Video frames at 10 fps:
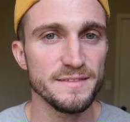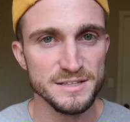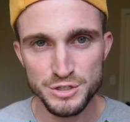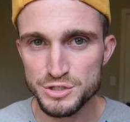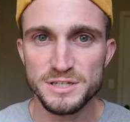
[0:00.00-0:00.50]
and
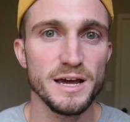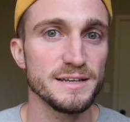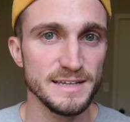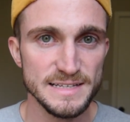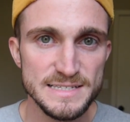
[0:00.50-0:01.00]
that's usually not
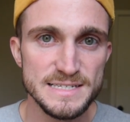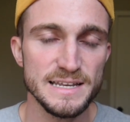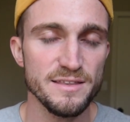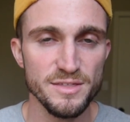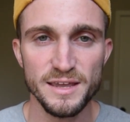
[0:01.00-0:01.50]
an
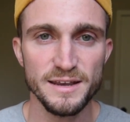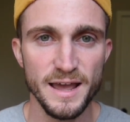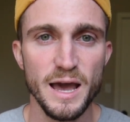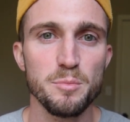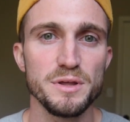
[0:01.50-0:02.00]
instant thing to
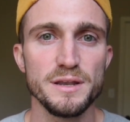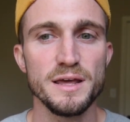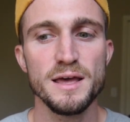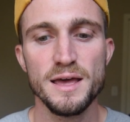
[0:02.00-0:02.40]
happen.